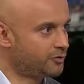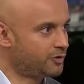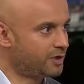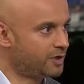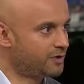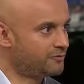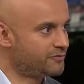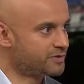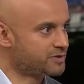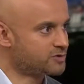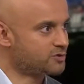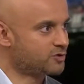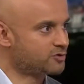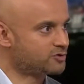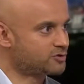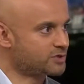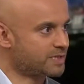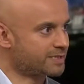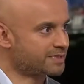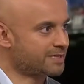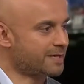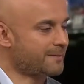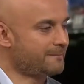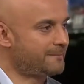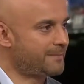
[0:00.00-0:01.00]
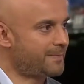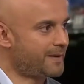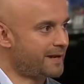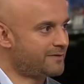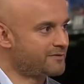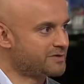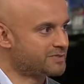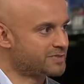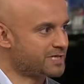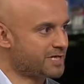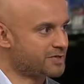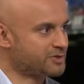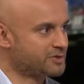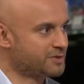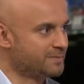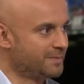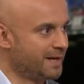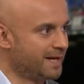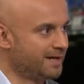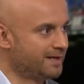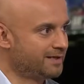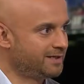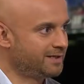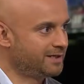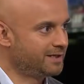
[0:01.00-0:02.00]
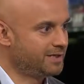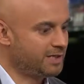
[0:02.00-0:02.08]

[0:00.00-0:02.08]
year of his contract at Paris Saint-Germain.